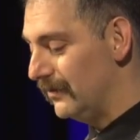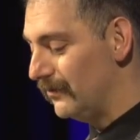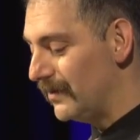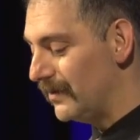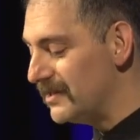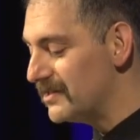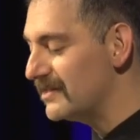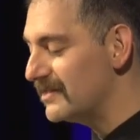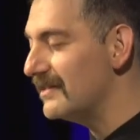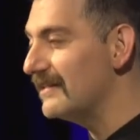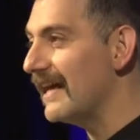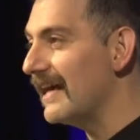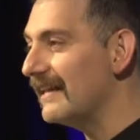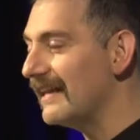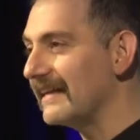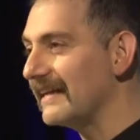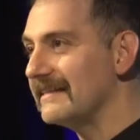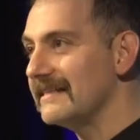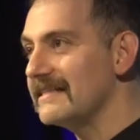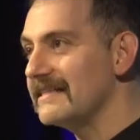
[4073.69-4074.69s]
reads
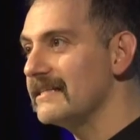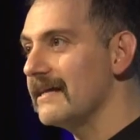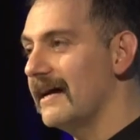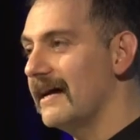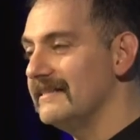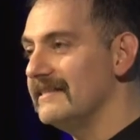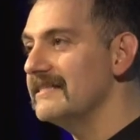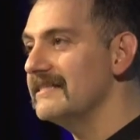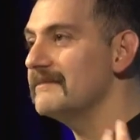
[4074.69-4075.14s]
today like a